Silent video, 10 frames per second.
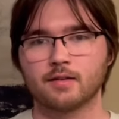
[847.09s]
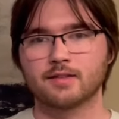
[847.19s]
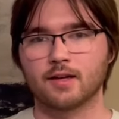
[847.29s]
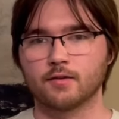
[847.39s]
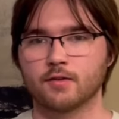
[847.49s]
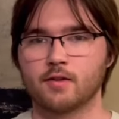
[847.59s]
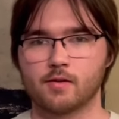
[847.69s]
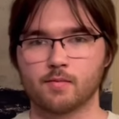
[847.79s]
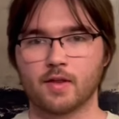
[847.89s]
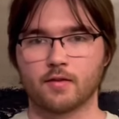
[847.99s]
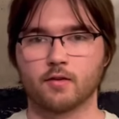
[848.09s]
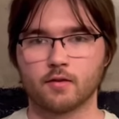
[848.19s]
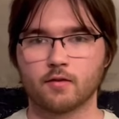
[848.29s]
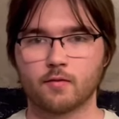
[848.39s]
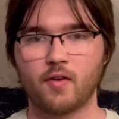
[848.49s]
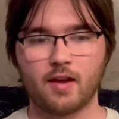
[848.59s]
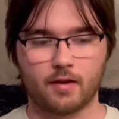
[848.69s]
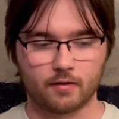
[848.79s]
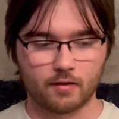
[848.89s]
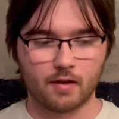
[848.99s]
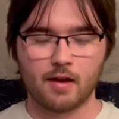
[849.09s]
tells them that they're in phase.